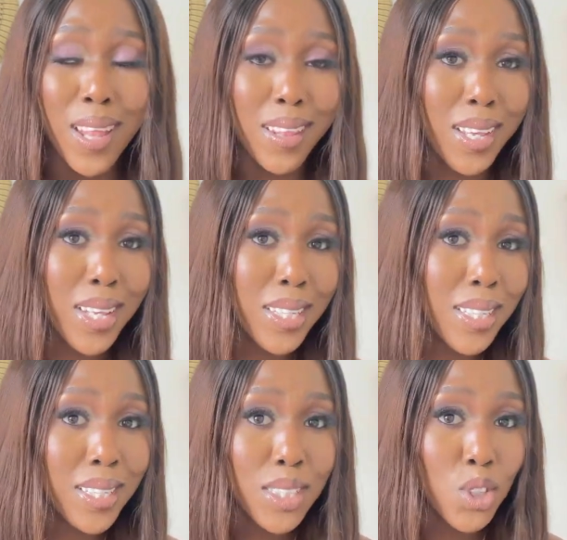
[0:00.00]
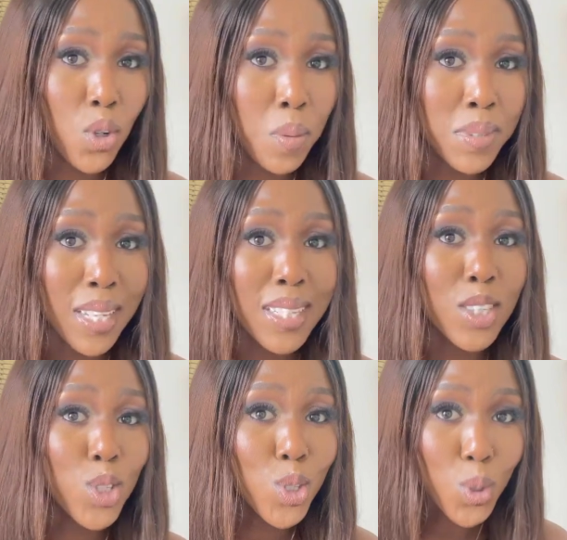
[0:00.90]
the easiest jobs that
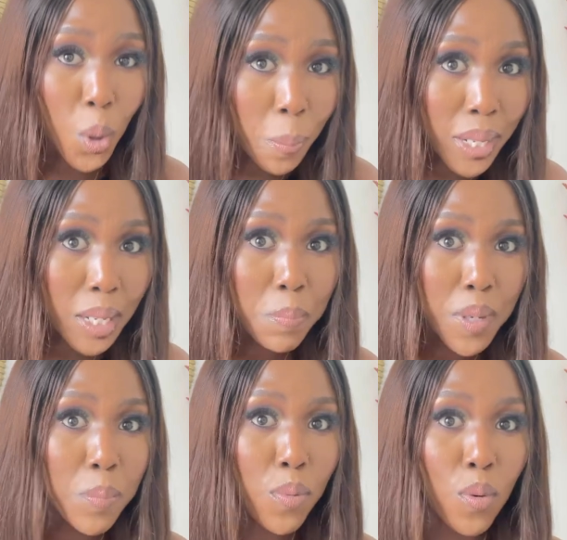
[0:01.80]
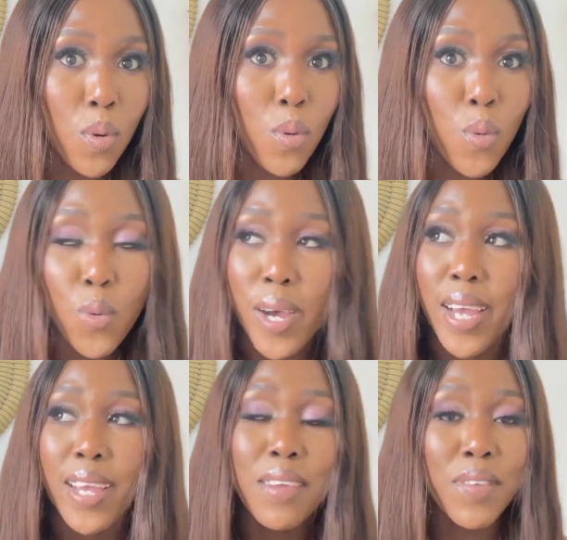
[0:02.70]
so many people who
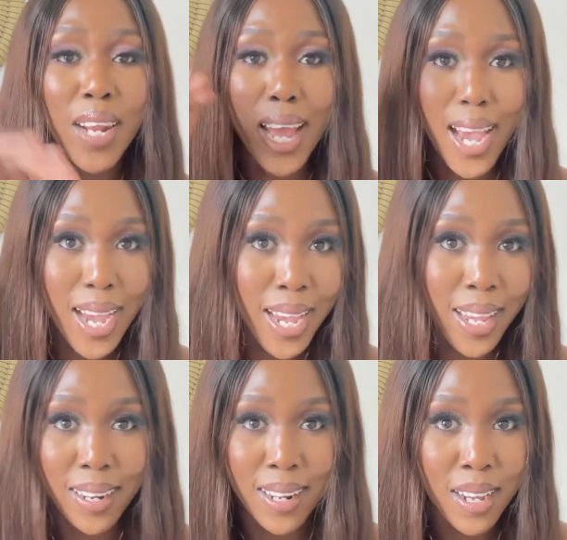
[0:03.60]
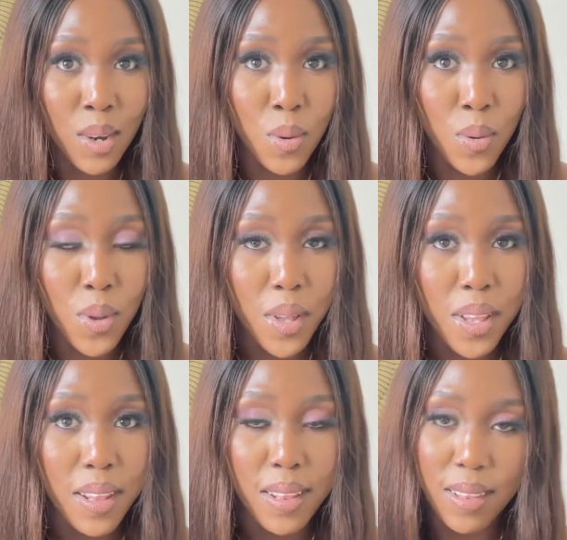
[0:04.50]
are even higher now,
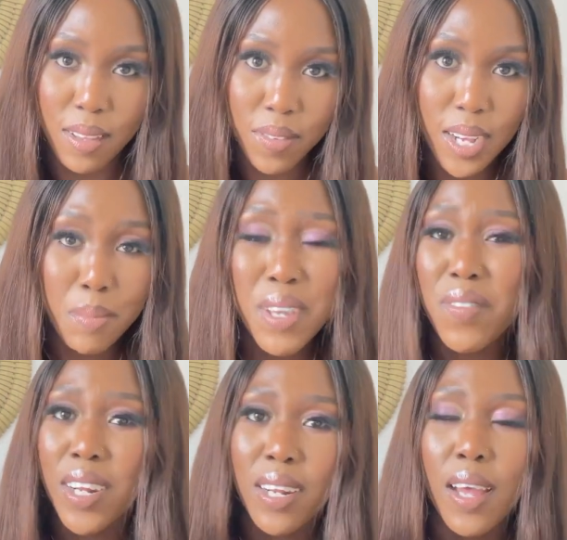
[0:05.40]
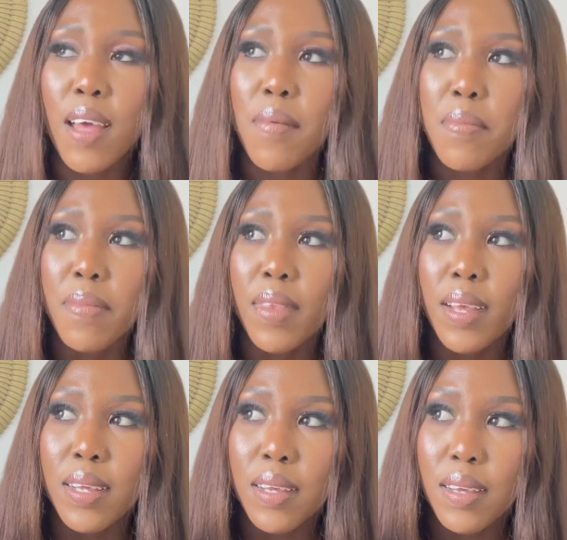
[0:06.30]
they've come, even
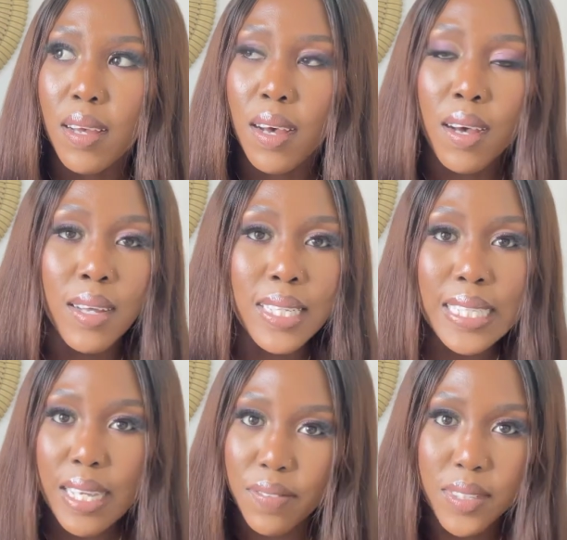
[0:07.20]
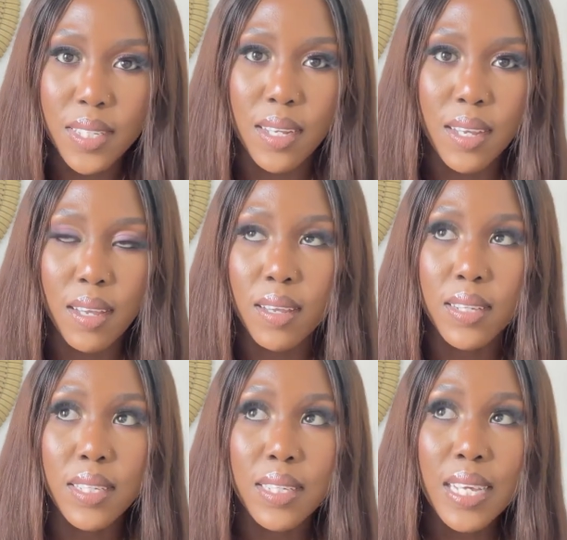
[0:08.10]
uh, safety,
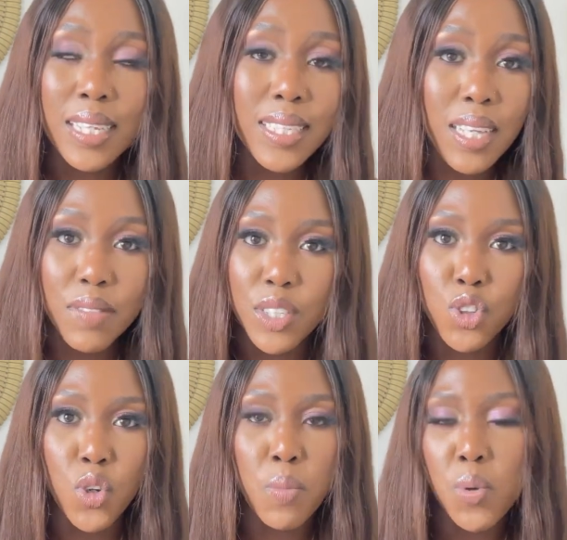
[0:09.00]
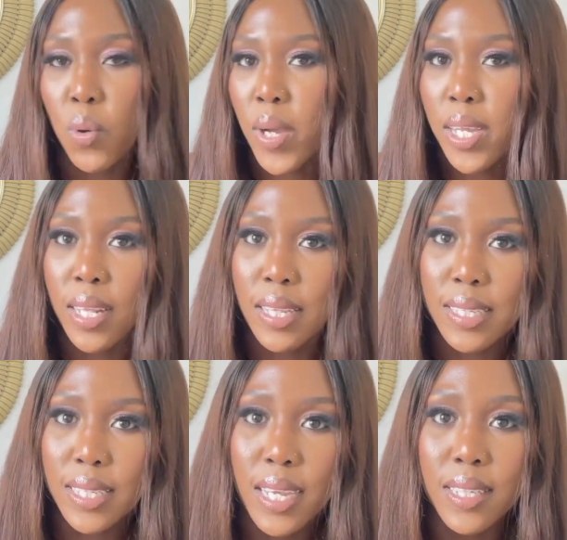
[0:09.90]
a safety job, you work in the
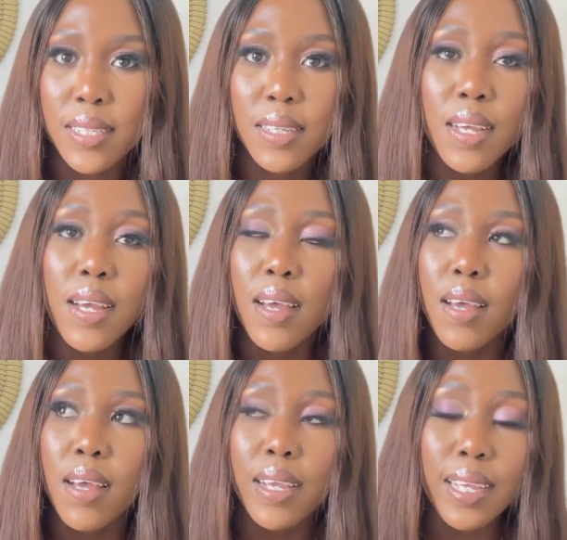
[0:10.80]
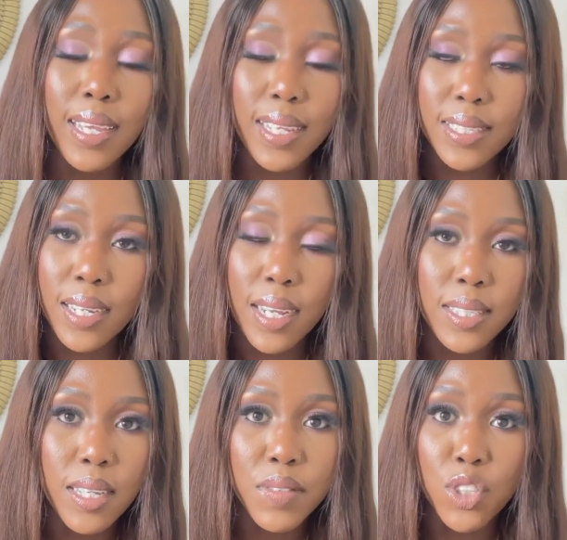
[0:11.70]
site. Getting a
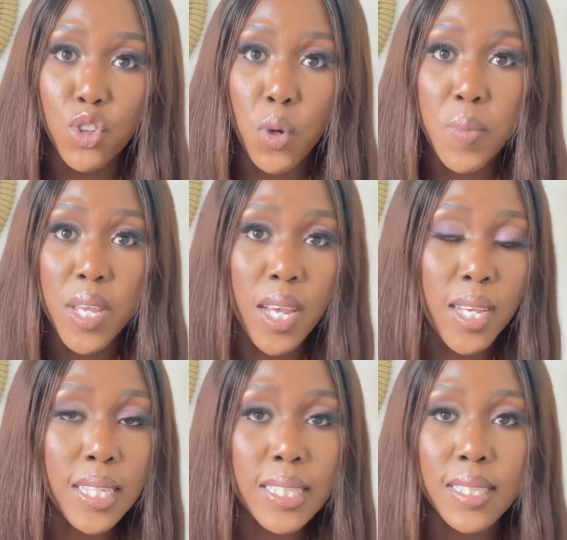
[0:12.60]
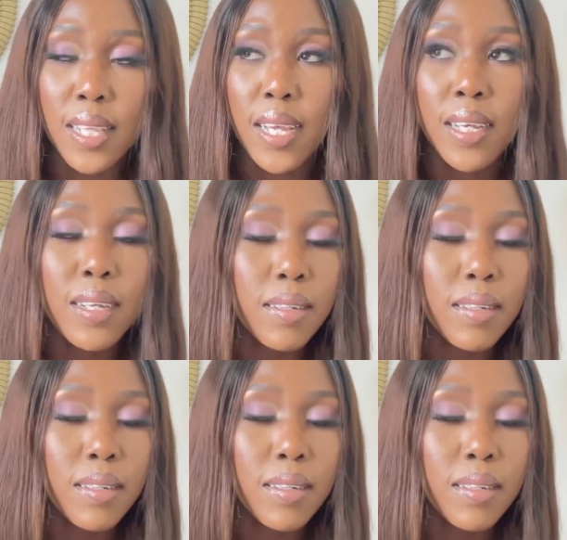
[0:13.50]
safety job here is like